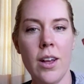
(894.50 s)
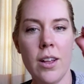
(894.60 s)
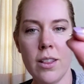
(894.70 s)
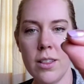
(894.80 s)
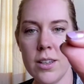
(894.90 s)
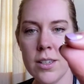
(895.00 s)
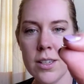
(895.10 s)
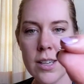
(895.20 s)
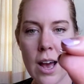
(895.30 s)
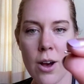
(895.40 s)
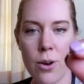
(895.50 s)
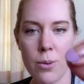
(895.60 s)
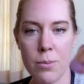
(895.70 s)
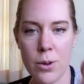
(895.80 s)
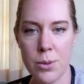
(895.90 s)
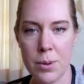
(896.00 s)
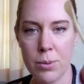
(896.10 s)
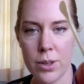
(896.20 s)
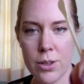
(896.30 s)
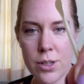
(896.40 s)
this is how most people
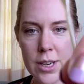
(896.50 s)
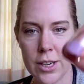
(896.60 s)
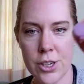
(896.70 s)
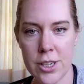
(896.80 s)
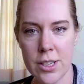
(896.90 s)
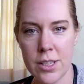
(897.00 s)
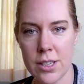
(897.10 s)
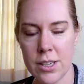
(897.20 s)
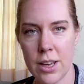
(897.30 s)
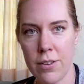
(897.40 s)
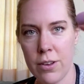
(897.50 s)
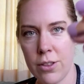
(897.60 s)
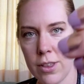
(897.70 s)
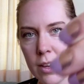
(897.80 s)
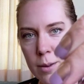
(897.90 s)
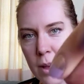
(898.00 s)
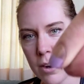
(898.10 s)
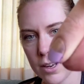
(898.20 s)
use Teishins. If you think about it, it's